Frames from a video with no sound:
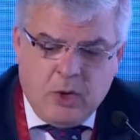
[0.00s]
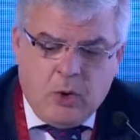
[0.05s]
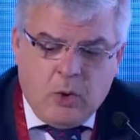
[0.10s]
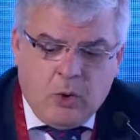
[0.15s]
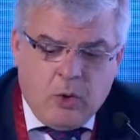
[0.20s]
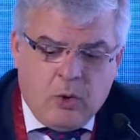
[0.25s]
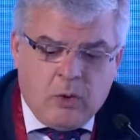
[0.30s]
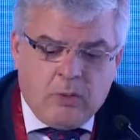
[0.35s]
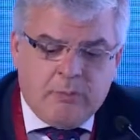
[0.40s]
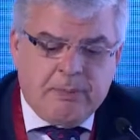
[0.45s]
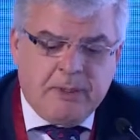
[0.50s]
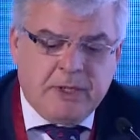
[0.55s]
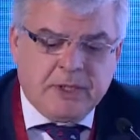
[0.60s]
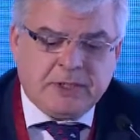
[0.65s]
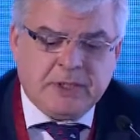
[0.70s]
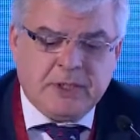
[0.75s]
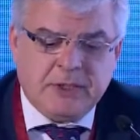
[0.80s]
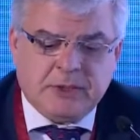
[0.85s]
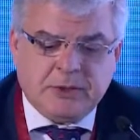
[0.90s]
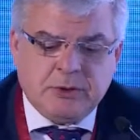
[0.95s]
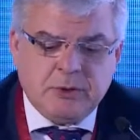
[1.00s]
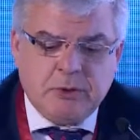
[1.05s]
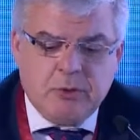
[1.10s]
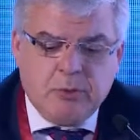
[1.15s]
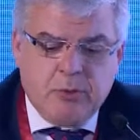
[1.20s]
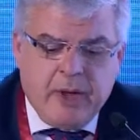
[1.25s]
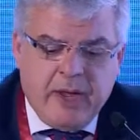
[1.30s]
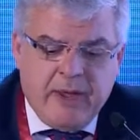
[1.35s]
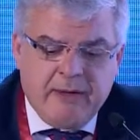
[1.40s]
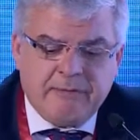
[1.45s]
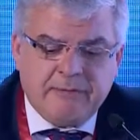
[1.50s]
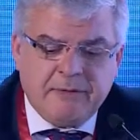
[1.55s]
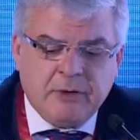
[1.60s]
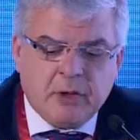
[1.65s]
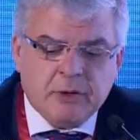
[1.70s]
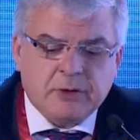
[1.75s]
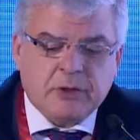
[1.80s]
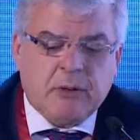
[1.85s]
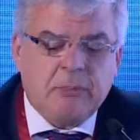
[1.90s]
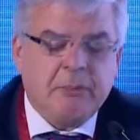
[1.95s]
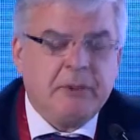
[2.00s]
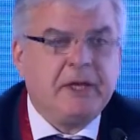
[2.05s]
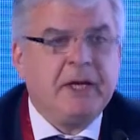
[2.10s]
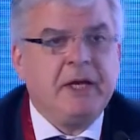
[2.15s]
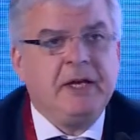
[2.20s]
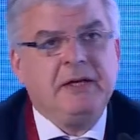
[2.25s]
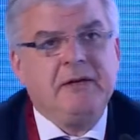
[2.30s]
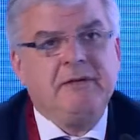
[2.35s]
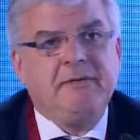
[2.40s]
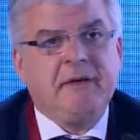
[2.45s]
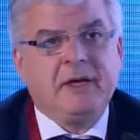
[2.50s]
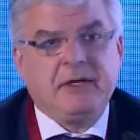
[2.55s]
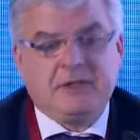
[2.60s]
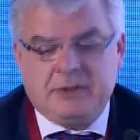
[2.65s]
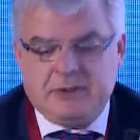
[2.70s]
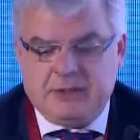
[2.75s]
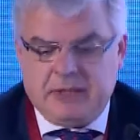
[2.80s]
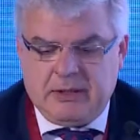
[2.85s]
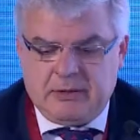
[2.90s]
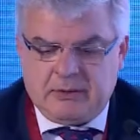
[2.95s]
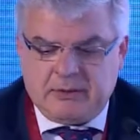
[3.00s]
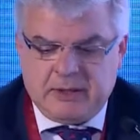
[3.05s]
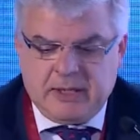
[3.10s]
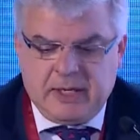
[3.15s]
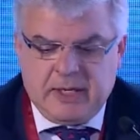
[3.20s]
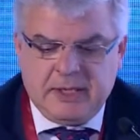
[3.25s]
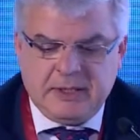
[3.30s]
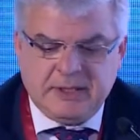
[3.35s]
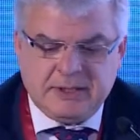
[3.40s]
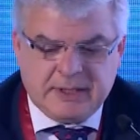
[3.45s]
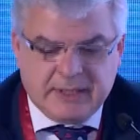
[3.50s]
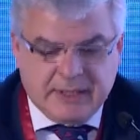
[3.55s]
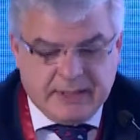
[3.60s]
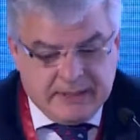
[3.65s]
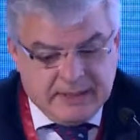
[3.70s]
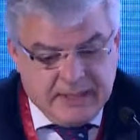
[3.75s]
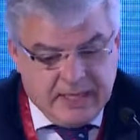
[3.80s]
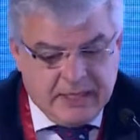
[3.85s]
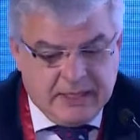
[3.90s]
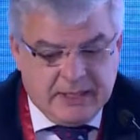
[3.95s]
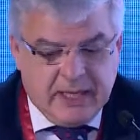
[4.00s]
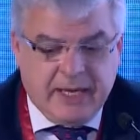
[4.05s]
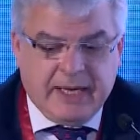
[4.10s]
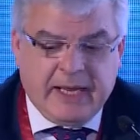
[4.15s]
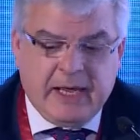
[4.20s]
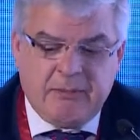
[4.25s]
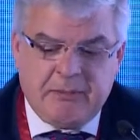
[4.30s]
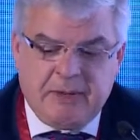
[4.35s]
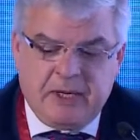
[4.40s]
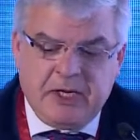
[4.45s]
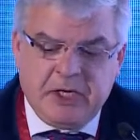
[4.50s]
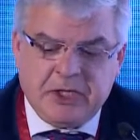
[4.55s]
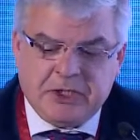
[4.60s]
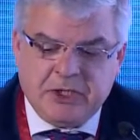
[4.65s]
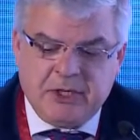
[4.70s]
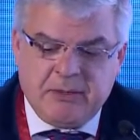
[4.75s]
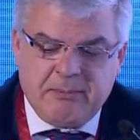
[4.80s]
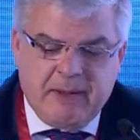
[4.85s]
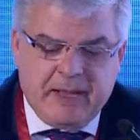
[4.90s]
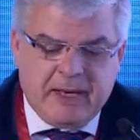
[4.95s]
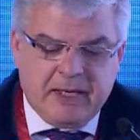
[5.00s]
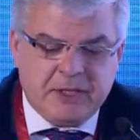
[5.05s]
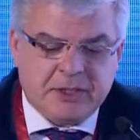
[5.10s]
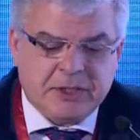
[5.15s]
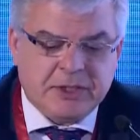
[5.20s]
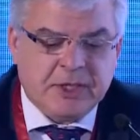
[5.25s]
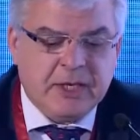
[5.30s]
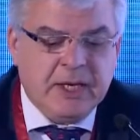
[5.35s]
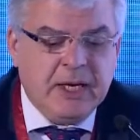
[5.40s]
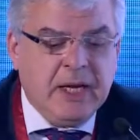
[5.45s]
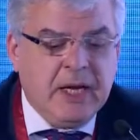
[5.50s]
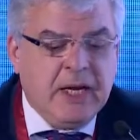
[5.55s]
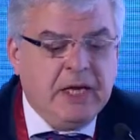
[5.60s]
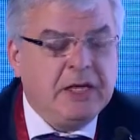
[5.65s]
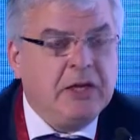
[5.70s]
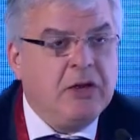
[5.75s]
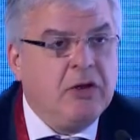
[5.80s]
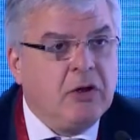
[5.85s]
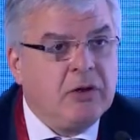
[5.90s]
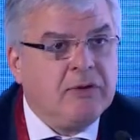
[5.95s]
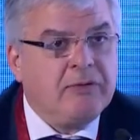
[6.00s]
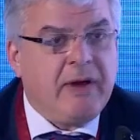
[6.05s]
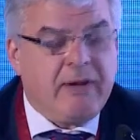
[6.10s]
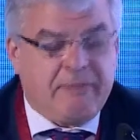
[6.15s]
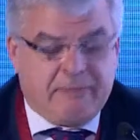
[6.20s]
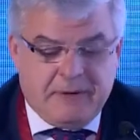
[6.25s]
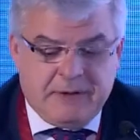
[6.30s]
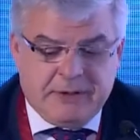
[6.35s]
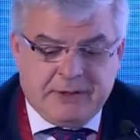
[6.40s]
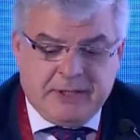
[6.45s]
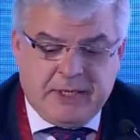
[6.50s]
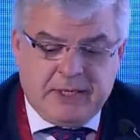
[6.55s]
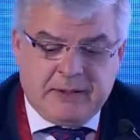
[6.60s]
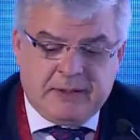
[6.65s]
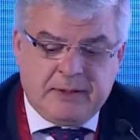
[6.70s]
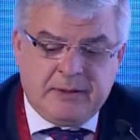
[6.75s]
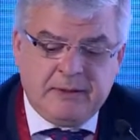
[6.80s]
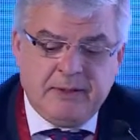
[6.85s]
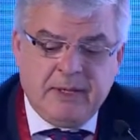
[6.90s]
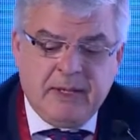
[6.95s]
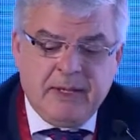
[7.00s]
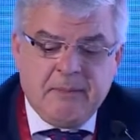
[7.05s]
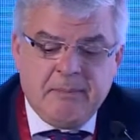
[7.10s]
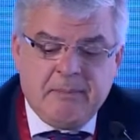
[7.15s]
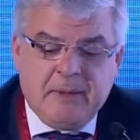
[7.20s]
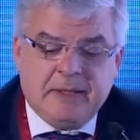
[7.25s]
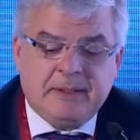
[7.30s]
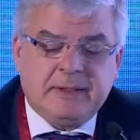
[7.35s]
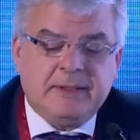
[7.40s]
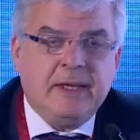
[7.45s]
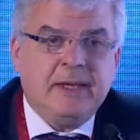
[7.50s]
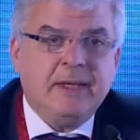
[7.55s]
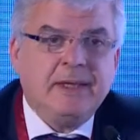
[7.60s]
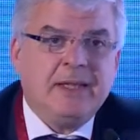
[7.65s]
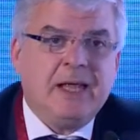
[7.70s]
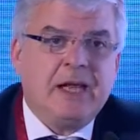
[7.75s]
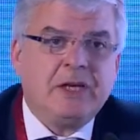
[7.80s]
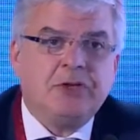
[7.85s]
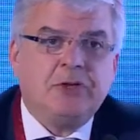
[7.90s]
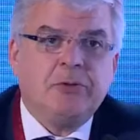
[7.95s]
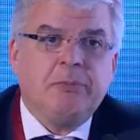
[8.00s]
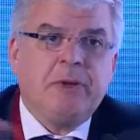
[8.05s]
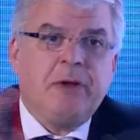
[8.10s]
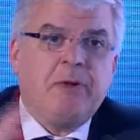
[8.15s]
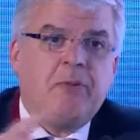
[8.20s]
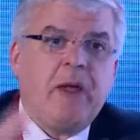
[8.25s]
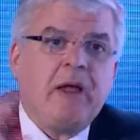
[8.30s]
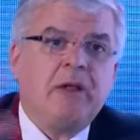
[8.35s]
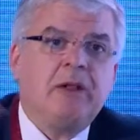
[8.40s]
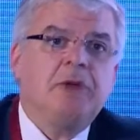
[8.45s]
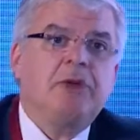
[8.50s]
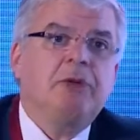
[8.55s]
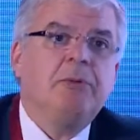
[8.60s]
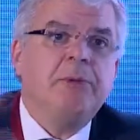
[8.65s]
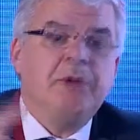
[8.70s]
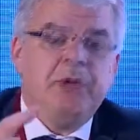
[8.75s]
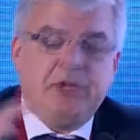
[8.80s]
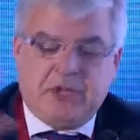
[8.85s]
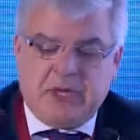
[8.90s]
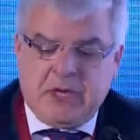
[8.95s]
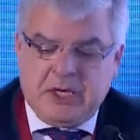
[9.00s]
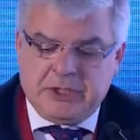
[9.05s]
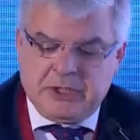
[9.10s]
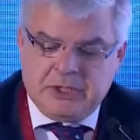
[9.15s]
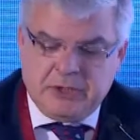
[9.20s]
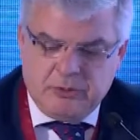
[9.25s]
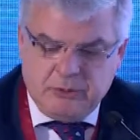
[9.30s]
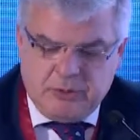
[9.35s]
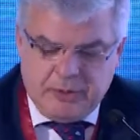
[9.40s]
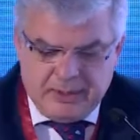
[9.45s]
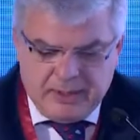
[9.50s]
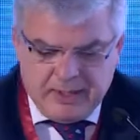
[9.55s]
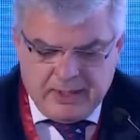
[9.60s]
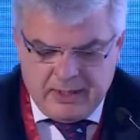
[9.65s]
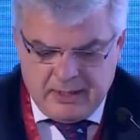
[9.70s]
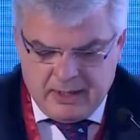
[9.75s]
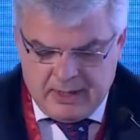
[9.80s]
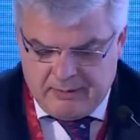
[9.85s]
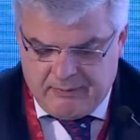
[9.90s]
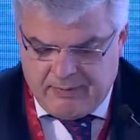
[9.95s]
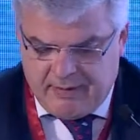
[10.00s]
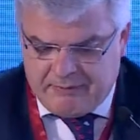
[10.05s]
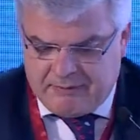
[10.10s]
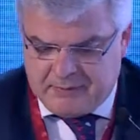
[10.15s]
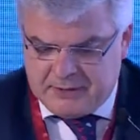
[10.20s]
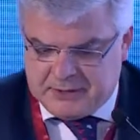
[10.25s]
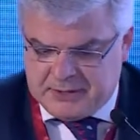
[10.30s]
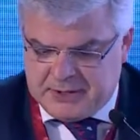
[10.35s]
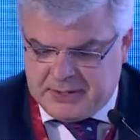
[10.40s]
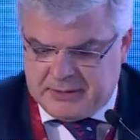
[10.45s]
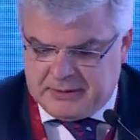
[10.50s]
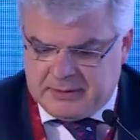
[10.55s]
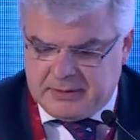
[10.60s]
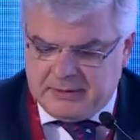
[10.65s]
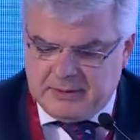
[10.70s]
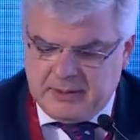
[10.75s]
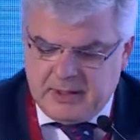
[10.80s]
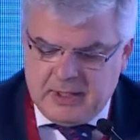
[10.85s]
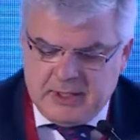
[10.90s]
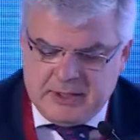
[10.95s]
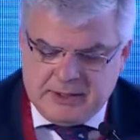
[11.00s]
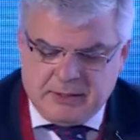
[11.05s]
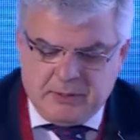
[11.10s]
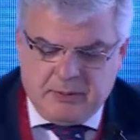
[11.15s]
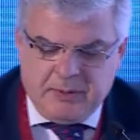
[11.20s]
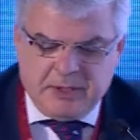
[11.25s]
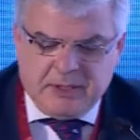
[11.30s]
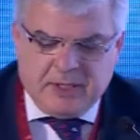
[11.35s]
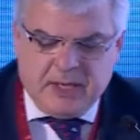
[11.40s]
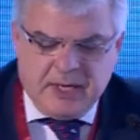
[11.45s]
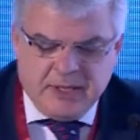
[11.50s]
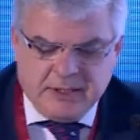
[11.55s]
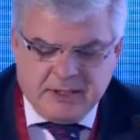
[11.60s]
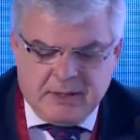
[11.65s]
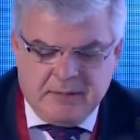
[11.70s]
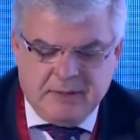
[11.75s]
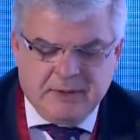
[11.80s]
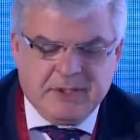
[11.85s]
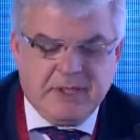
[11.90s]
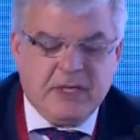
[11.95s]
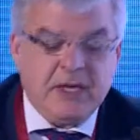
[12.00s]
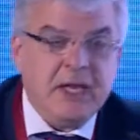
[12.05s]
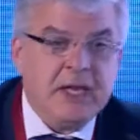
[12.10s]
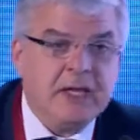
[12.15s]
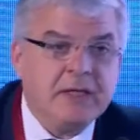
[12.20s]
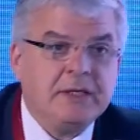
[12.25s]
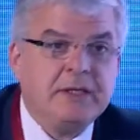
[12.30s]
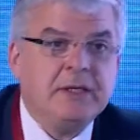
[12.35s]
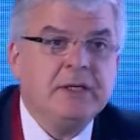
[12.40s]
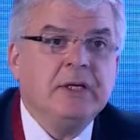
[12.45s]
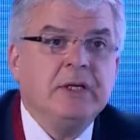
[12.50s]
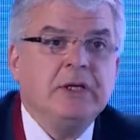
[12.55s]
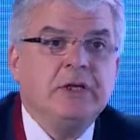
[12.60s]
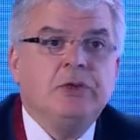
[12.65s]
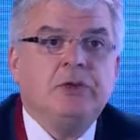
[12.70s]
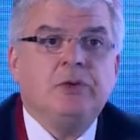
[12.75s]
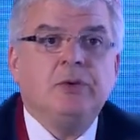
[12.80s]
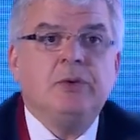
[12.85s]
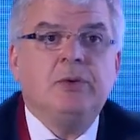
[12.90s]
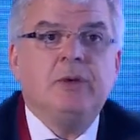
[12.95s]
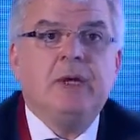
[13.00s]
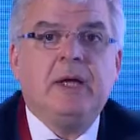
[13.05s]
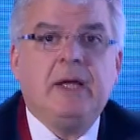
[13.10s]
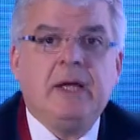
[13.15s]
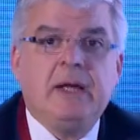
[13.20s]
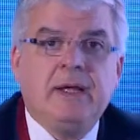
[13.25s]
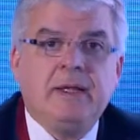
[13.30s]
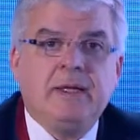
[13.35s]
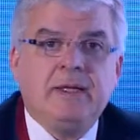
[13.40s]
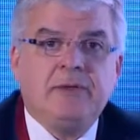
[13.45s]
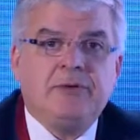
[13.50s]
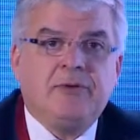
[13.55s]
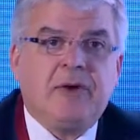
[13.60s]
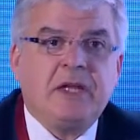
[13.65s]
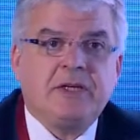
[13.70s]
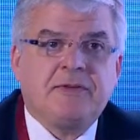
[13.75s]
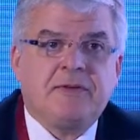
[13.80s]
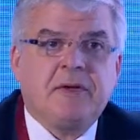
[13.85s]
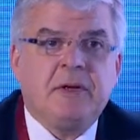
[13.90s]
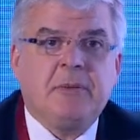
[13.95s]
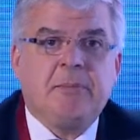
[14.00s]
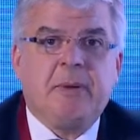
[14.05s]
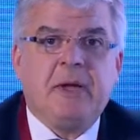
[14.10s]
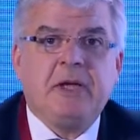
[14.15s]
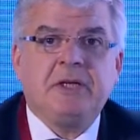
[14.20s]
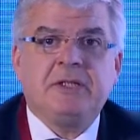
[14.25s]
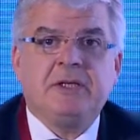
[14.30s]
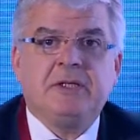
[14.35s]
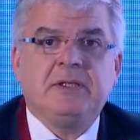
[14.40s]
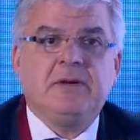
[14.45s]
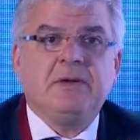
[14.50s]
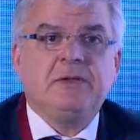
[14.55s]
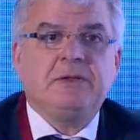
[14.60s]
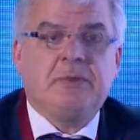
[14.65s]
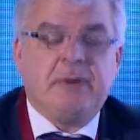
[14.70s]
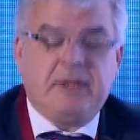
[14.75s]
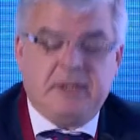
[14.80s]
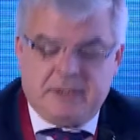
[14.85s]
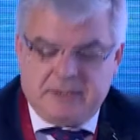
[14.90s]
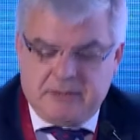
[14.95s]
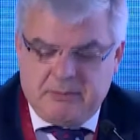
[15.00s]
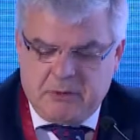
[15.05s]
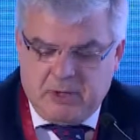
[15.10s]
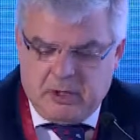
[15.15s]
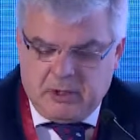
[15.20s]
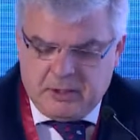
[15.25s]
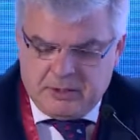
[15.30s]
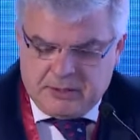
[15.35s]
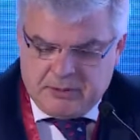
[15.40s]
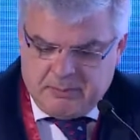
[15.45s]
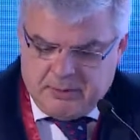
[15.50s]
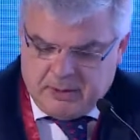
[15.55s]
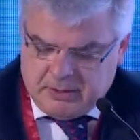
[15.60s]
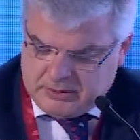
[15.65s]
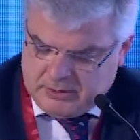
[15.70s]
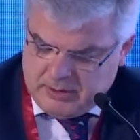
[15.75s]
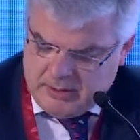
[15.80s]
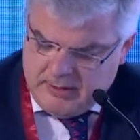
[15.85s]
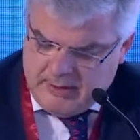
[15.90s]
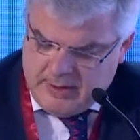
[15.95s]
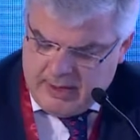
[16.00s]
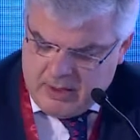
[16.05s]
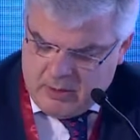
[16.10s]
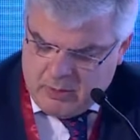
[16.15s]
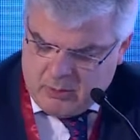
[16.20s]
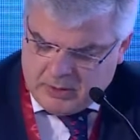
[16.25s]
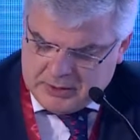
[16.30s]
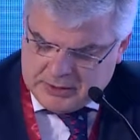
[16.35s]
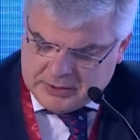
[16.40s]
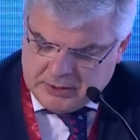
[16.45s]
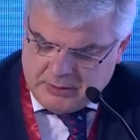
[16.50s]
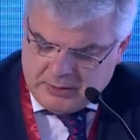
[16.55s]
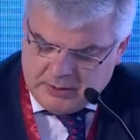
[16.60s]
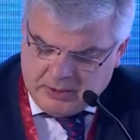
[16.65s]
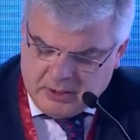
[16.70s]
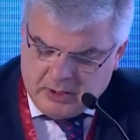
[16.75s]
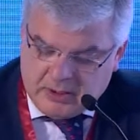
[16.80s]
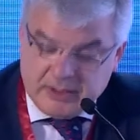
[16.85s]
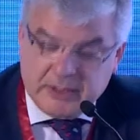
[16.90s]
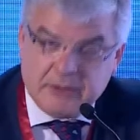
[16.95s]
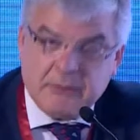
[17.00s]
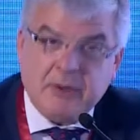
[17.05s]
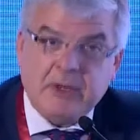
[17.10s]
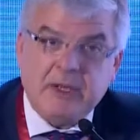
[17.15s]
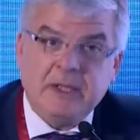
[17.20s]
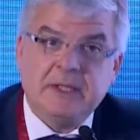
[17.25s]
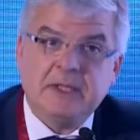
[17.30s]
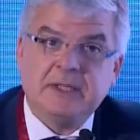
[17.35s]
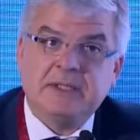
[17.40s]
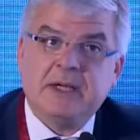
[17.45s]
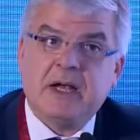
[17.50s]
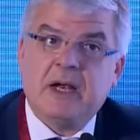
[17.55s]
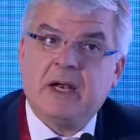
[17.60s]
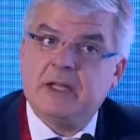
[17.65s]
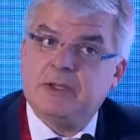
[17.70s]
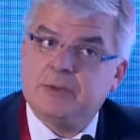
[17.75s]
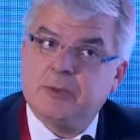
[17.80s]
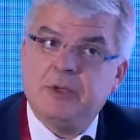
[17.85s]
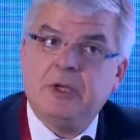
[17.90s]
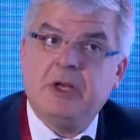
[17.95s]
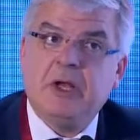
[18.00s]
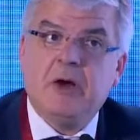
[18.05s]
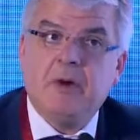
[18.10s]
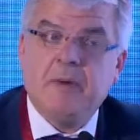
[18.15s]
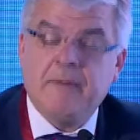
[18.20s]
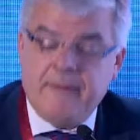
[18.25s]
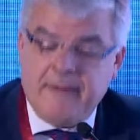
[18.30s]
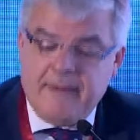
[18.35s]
Or patients who have non-complicated infectious endocarditis, they can be initially managed in a non-reference center, but there should be a regular communication with a reference center, so in case there is a need to transfer the patient, there is already some knowledge about what's going on. And really, these are, as we know,